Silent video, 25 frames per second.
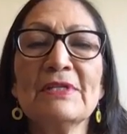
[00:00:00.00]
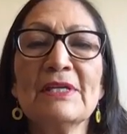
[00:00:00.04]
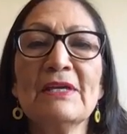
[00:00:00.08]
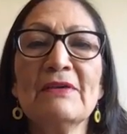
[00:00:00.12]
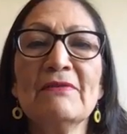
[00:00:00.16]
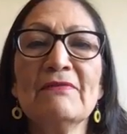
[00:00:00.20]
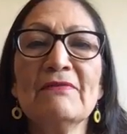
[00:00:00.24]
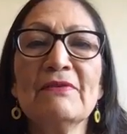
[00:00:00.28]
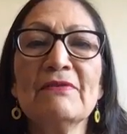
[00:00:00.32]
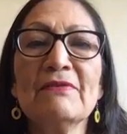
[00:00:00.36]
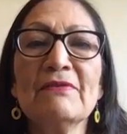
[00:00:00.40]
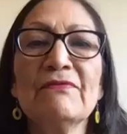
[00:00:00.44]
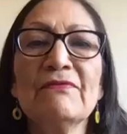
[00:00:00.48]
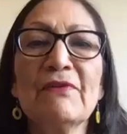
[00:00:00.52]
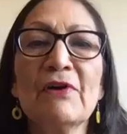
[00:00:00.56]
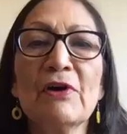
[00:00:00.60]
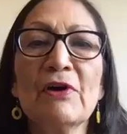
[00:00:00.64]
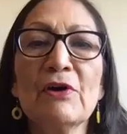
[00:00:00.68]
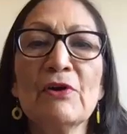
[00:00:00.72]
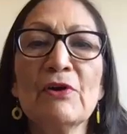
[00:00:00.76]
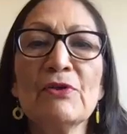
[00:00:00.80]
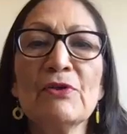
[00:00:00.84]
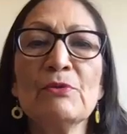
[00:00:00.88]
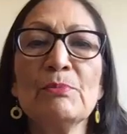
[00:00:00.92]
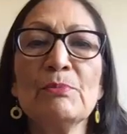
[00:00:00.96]
even
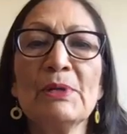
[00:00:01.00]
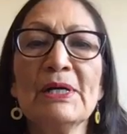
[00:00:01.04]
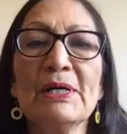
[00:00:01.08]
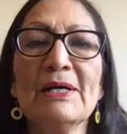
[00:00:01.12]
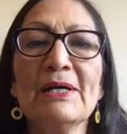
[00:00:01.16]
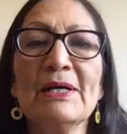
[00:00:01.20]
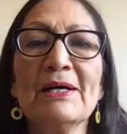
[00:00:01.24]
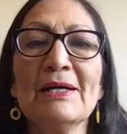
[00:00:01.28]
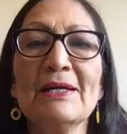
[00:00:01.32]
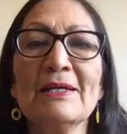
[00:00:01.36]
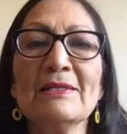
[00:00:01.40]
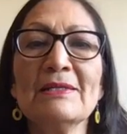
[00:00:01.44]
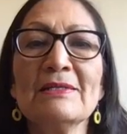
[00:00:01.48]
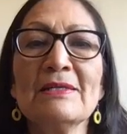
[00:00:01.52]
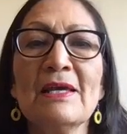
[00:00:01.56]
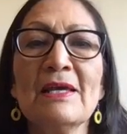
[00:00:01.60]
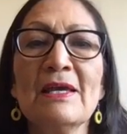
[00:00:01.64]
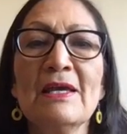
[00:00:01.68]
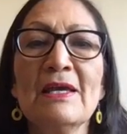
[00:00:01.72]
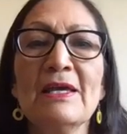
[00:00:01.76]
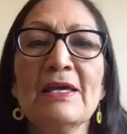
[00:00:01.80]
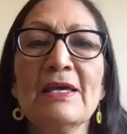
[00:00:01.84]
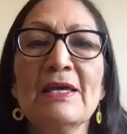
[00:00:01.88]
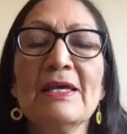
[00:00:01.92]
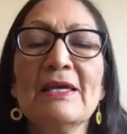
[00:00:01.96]
farther behind
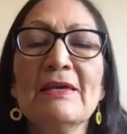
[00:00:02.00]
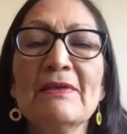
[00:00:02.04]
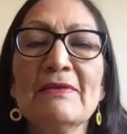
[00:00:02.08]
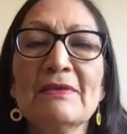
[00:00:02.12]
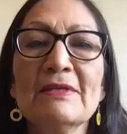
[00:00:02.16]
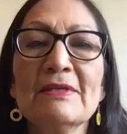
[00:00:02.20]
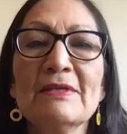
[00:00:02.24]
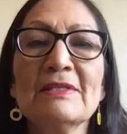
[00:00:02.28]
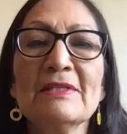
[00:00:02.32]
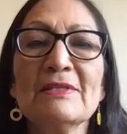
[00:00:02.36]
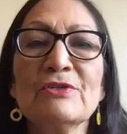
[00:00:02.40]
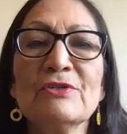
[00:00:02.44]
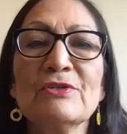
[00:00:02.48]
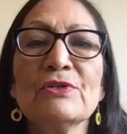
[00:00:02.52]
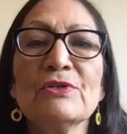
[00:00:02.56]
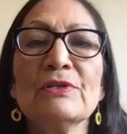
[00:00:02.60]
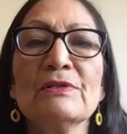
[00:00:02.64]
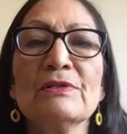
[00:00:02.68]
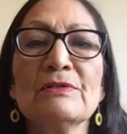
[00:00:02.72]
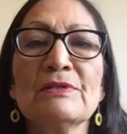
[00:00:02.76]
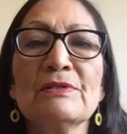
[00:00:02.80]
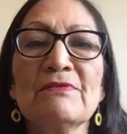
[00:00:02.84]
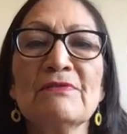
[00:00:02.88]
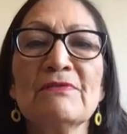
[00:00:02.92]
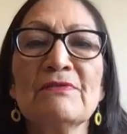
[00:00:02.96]
in the
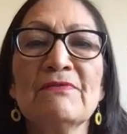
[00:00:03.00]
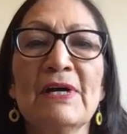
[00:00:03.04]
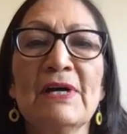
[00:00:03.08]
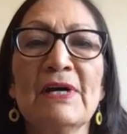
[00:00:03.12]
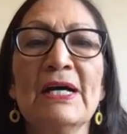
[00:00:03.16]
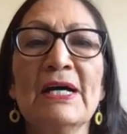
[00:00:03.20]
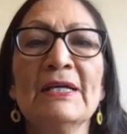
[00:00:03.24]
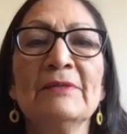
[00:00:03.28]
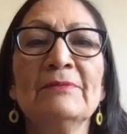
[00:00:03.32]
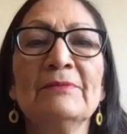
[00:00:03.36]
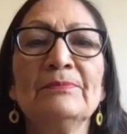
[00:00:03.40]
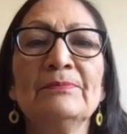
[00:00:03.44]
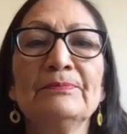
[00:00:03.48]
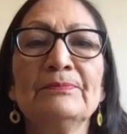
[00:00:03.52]
digital divide.